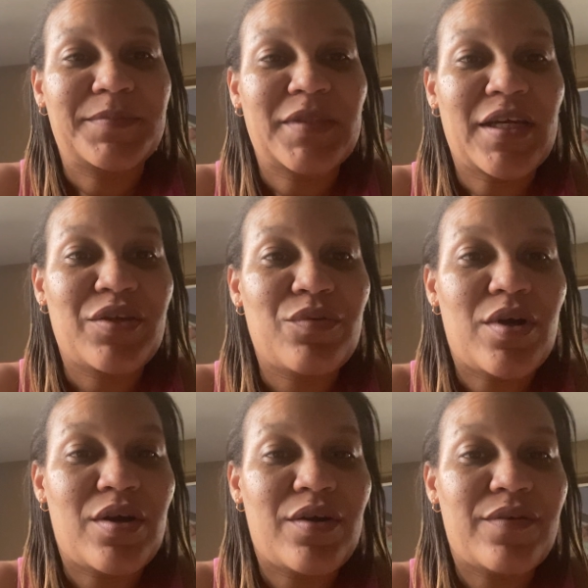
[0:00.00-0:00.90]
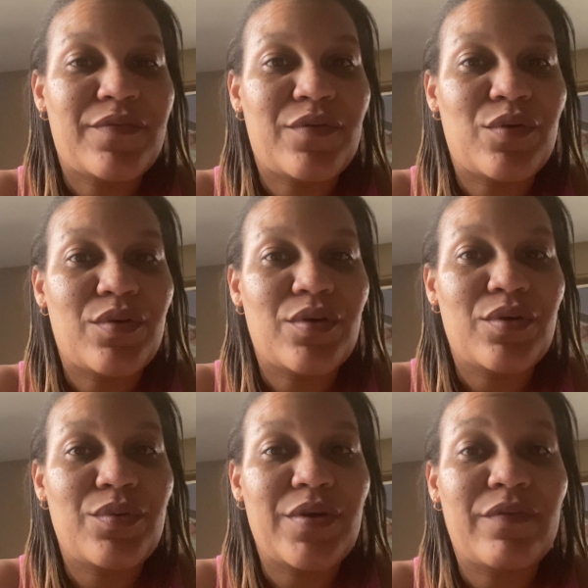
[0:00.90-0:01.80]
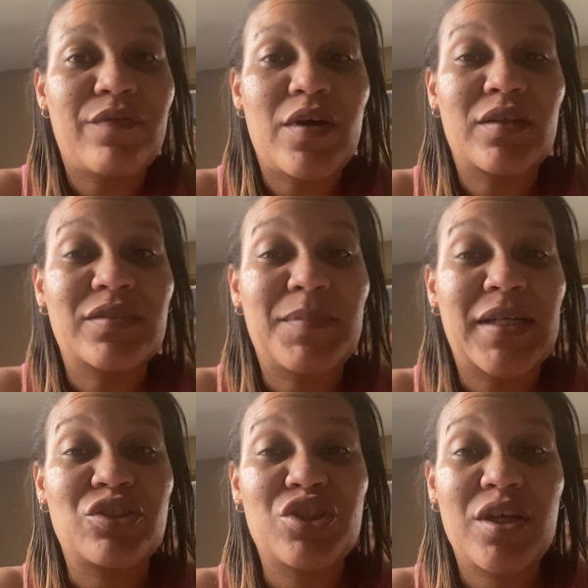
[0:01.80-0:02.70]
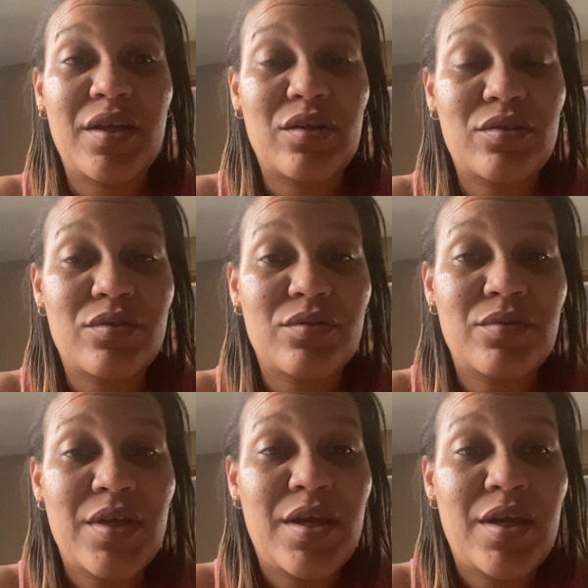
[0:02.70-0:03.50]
Thank you all for whoever follows my channel.